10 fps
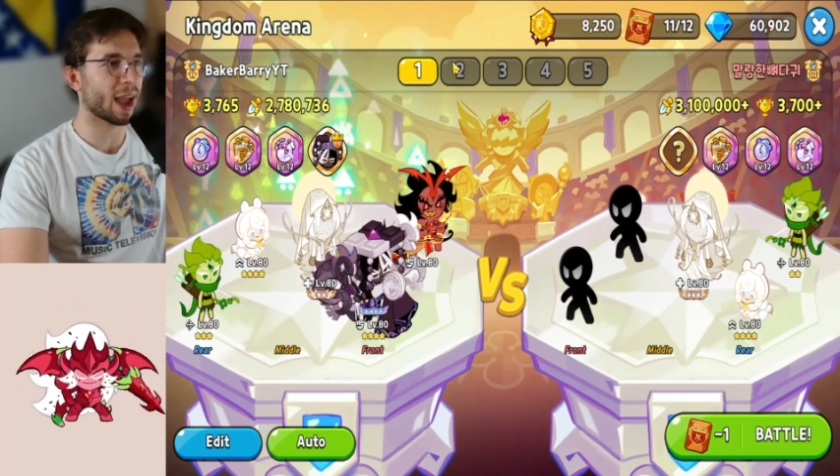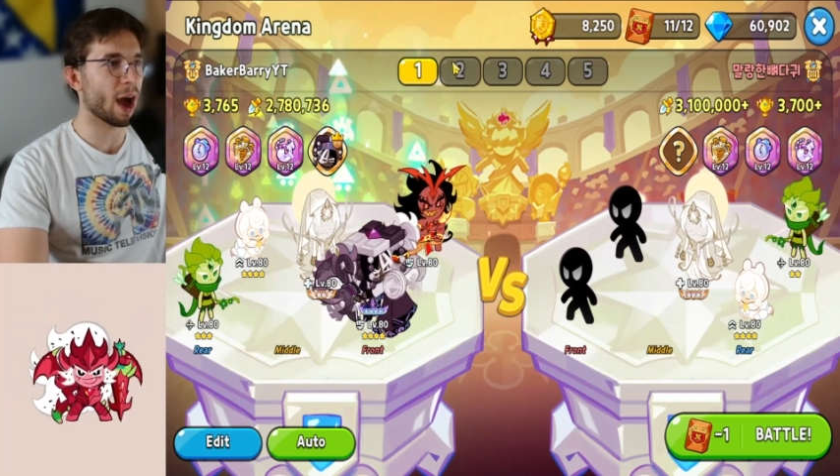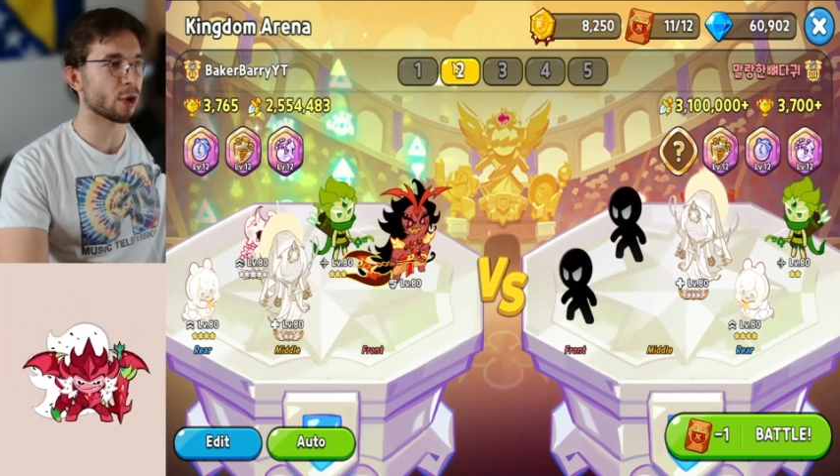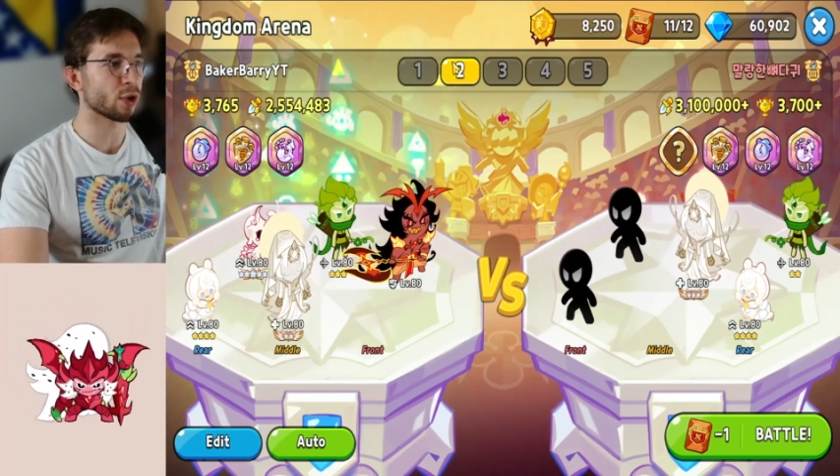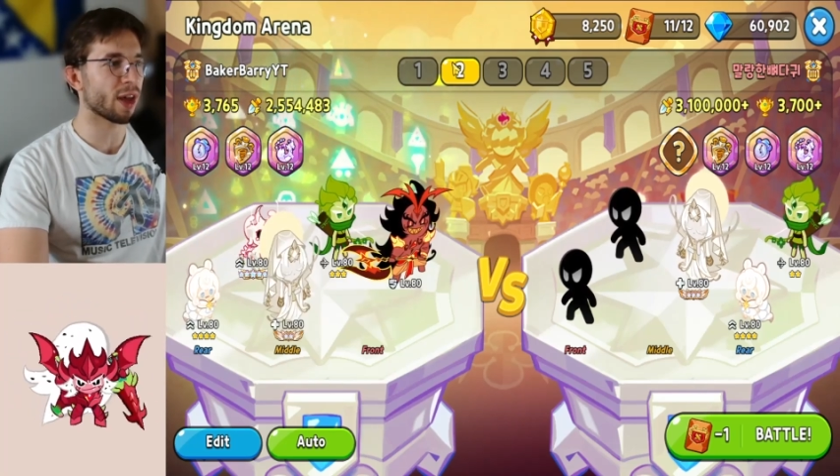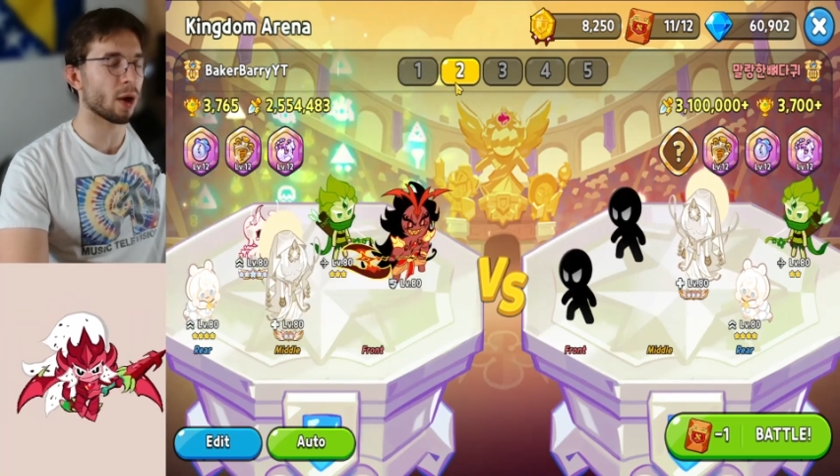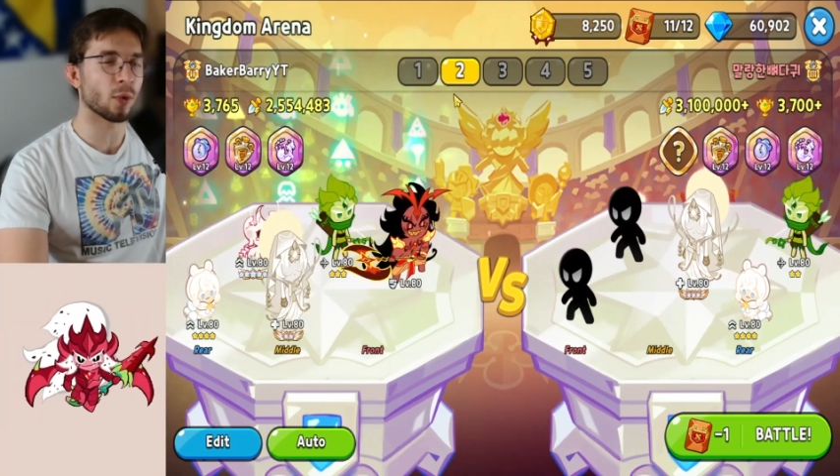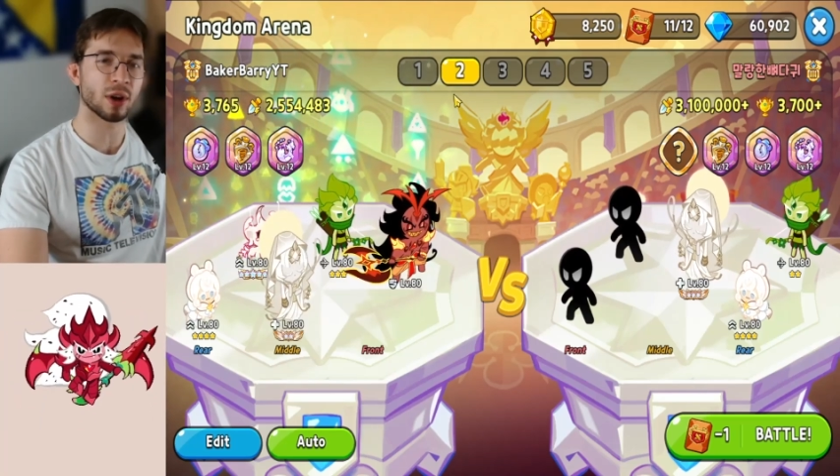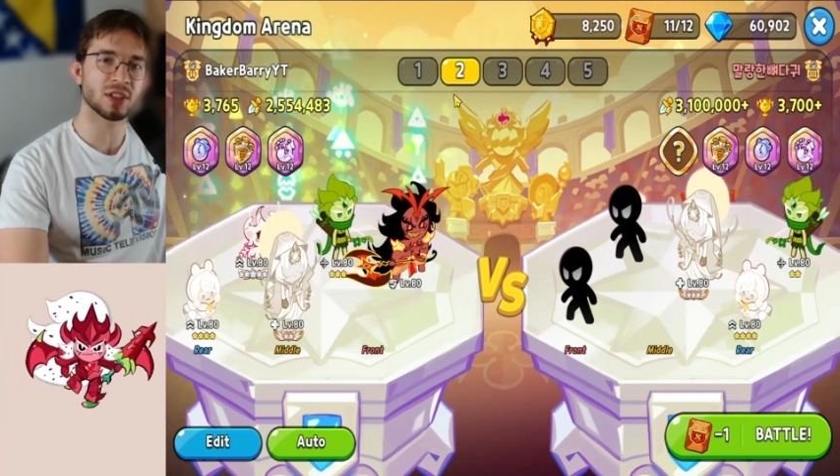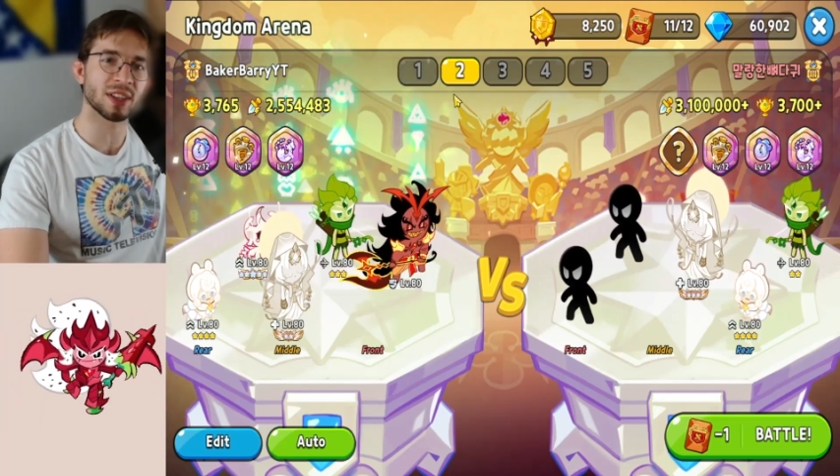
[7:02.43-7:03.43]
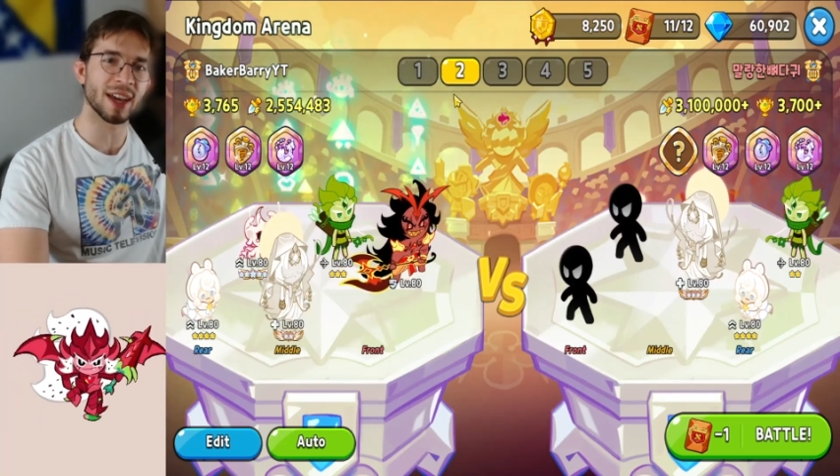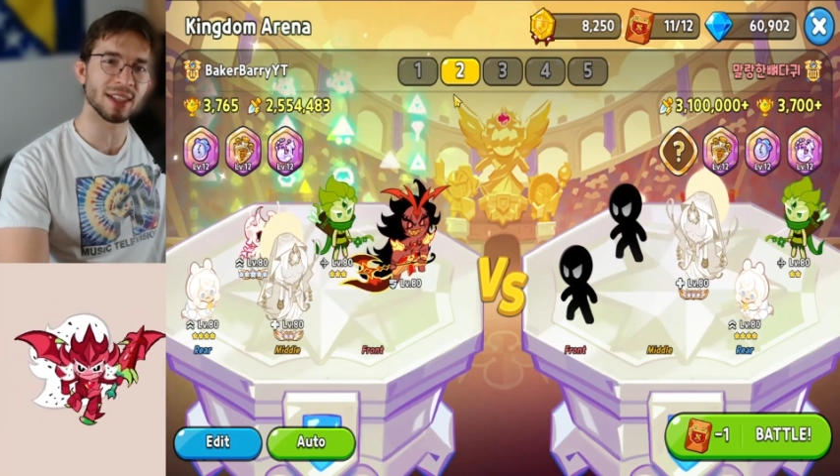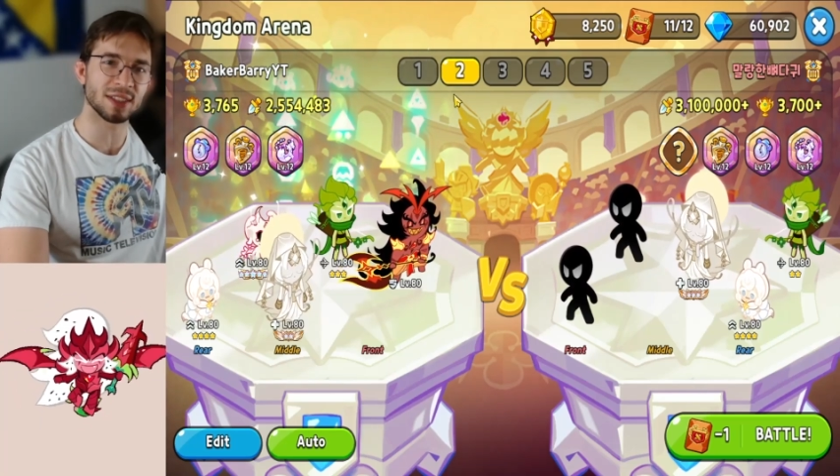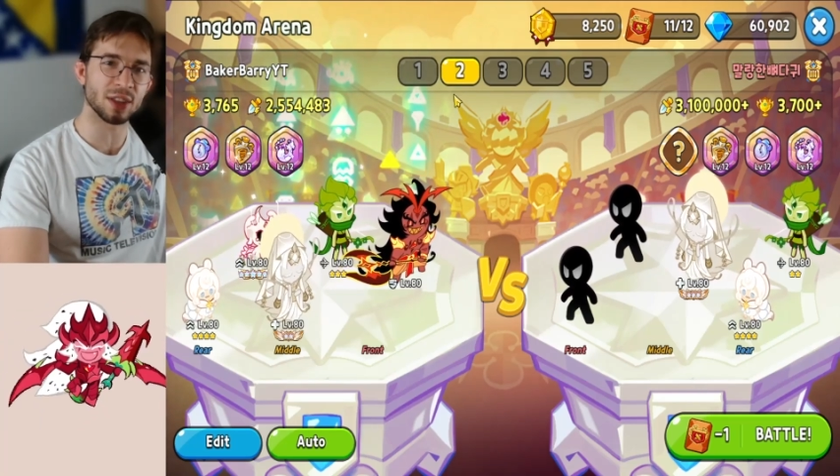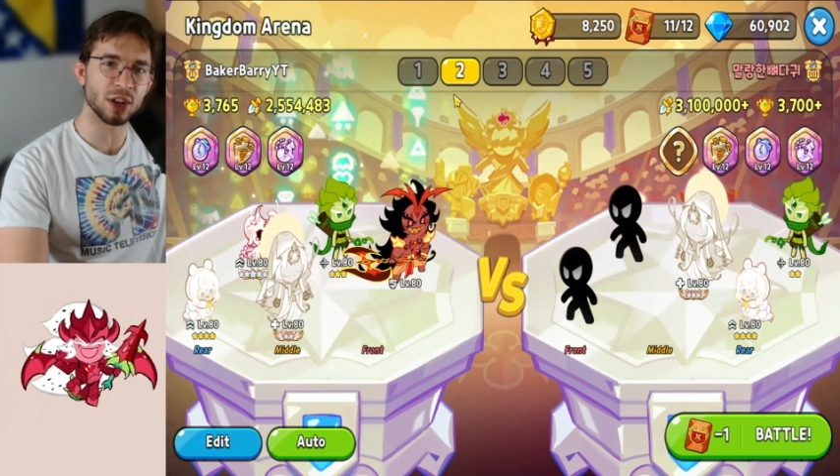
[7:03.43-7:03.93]
counter that works
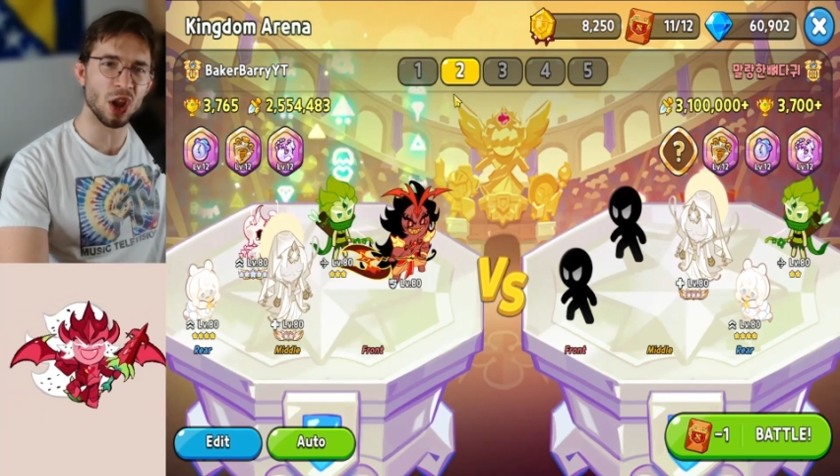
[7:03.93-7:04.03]
against the